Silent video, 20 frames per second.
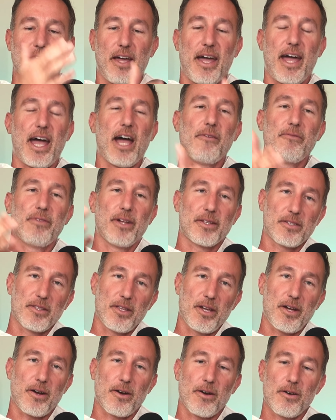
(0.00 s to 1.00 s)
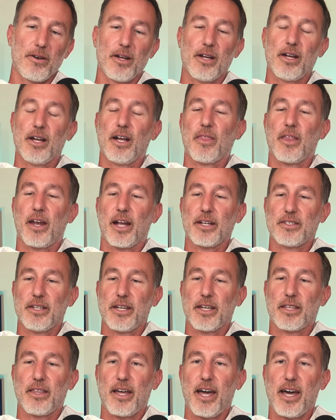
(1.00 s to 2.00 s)
The half that's there, then I
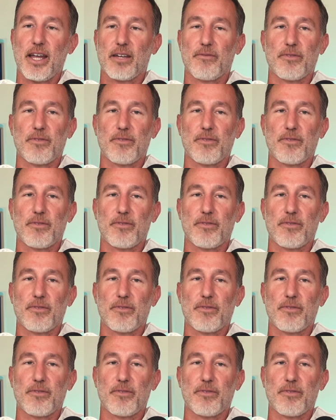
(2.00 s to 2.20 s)
take that.